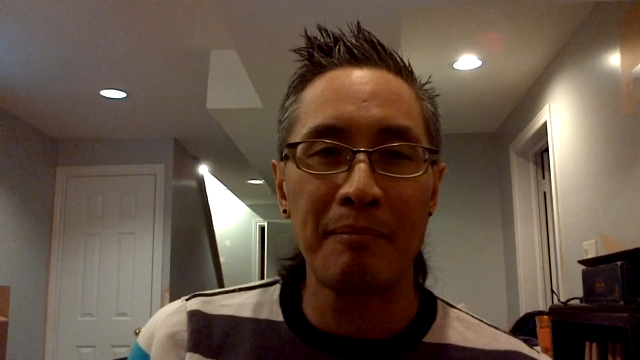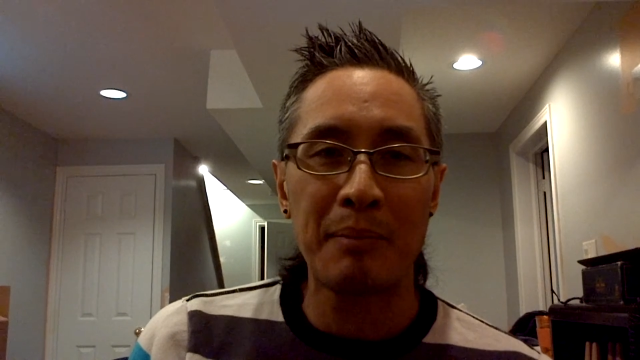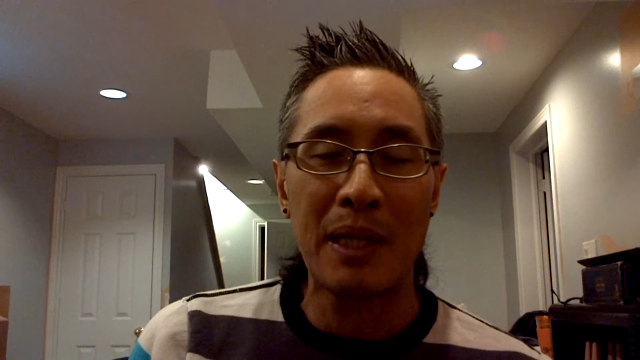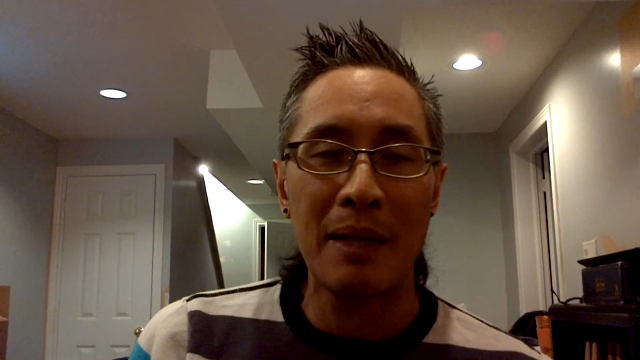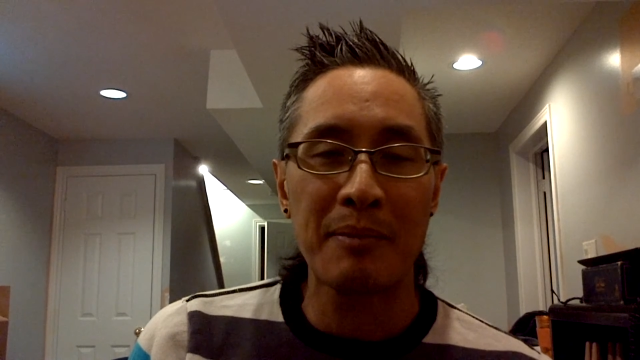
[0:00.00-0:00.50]

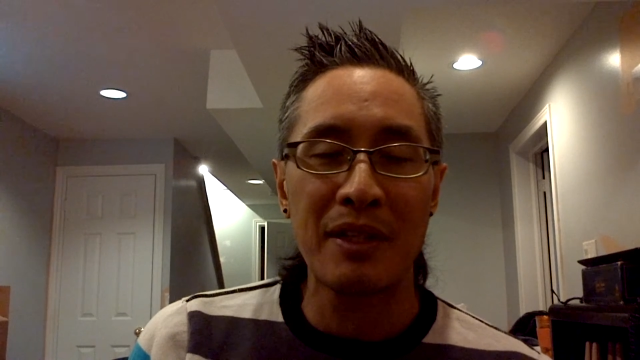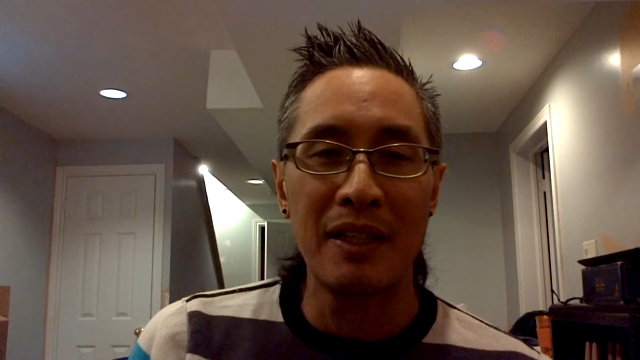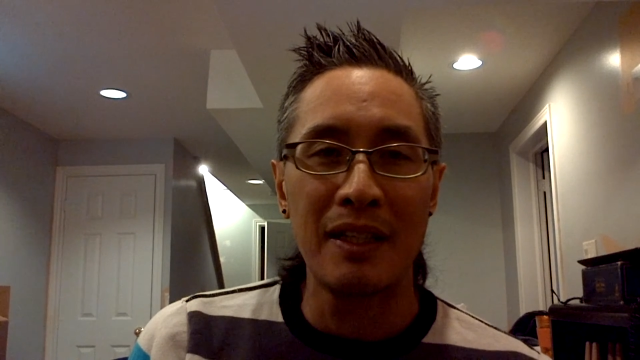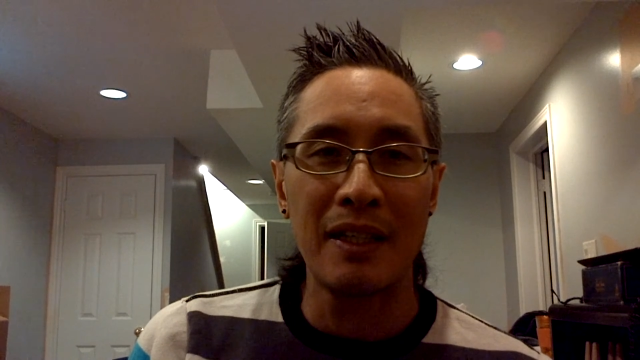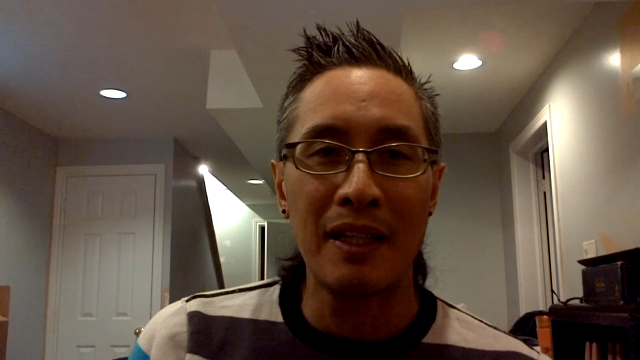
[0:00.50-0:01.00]
perhaps
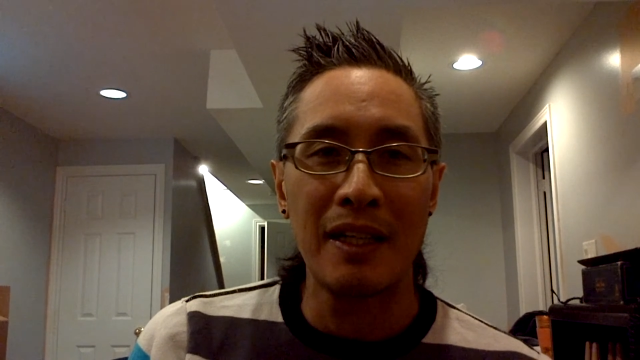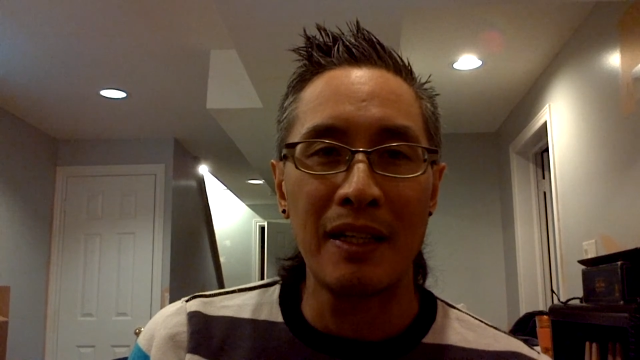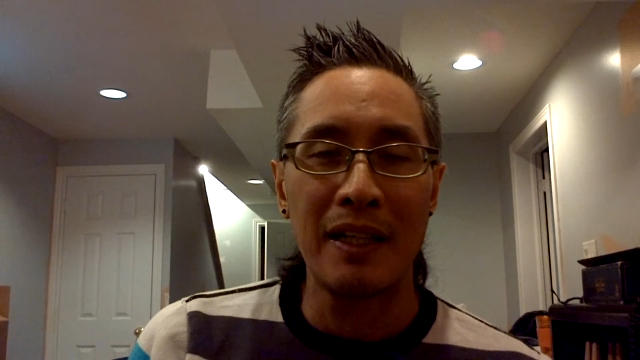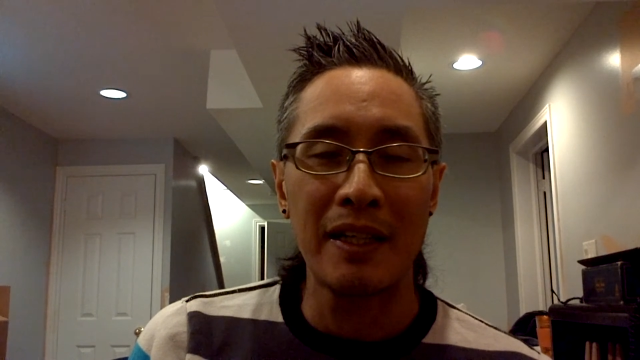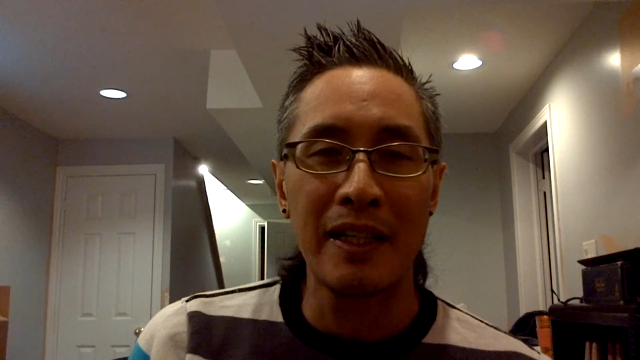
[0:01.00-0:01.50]

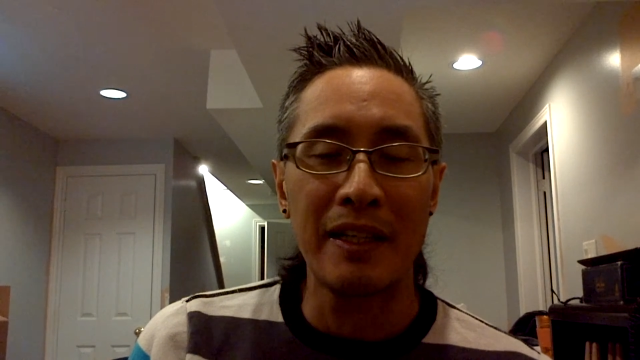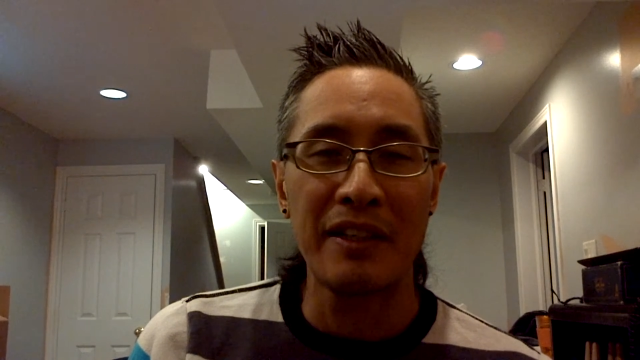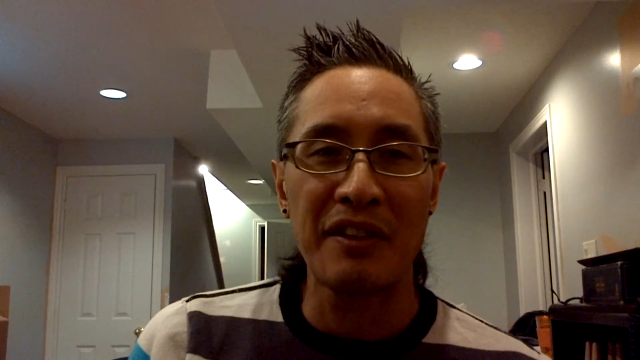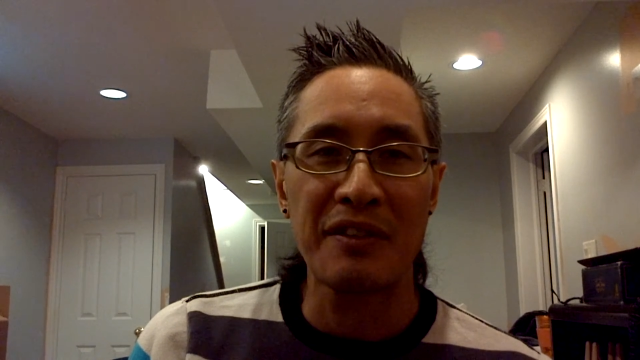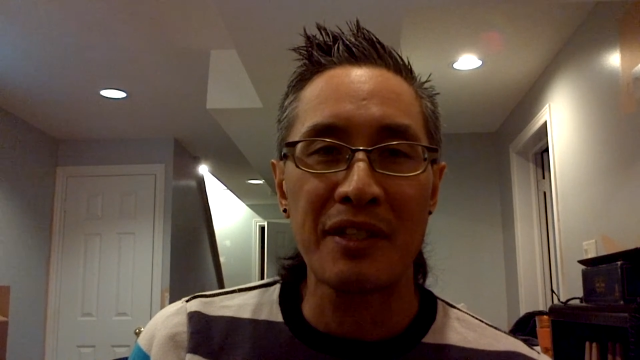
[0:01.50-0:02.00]
again
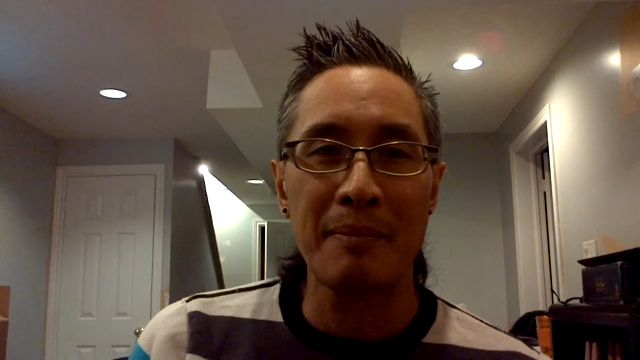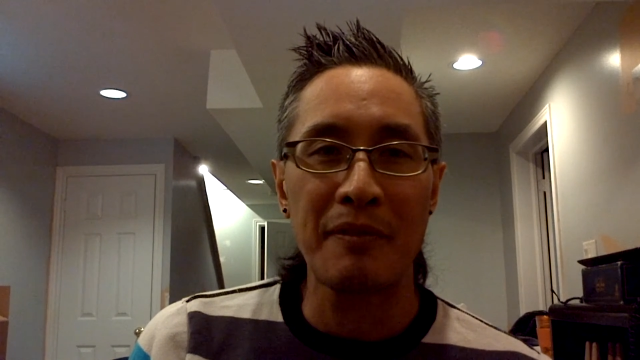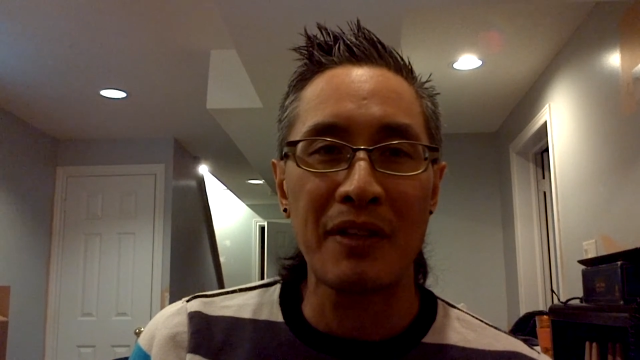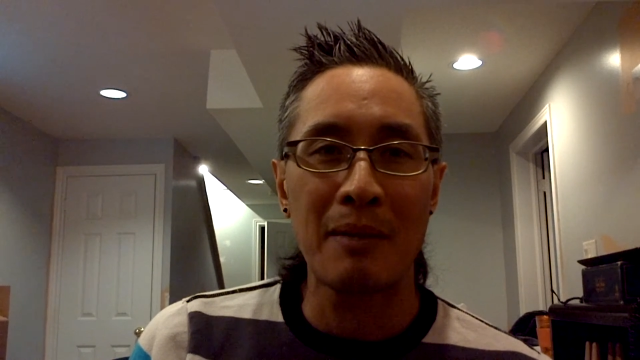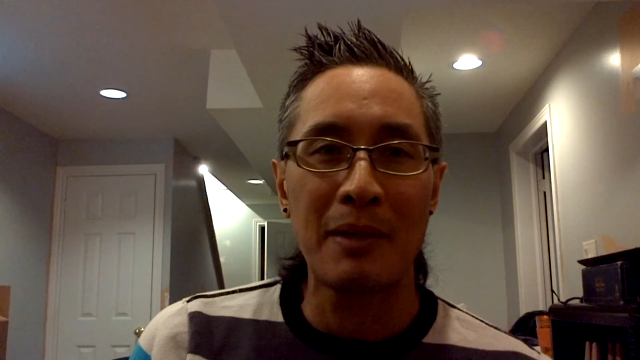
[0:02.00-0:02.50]
another sip of
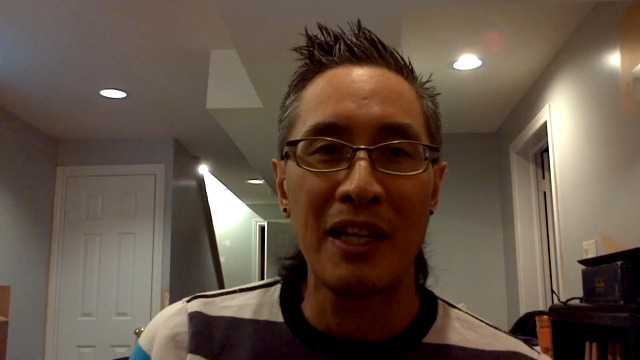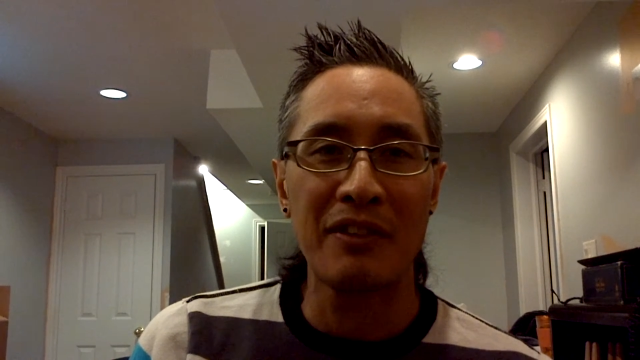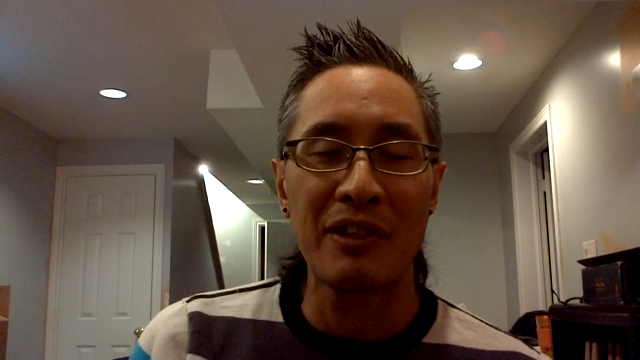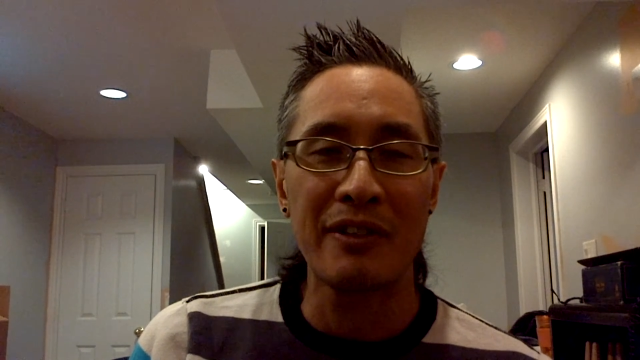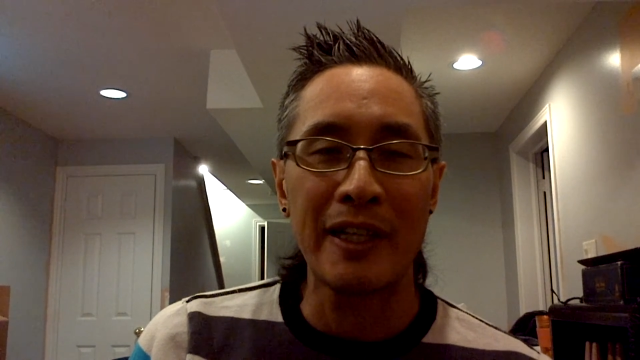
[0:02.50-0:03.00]

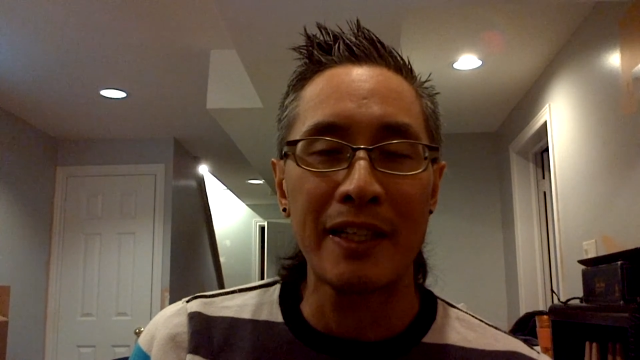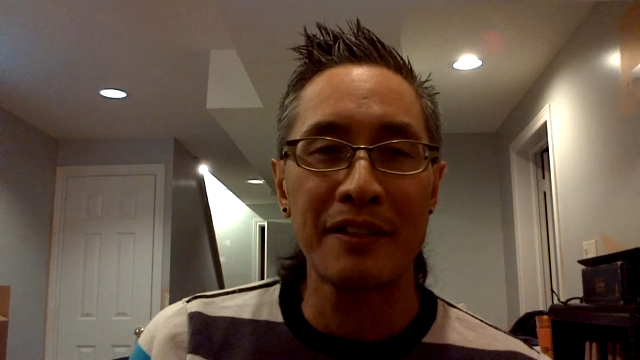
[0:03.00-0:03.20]
carbohydrate drink.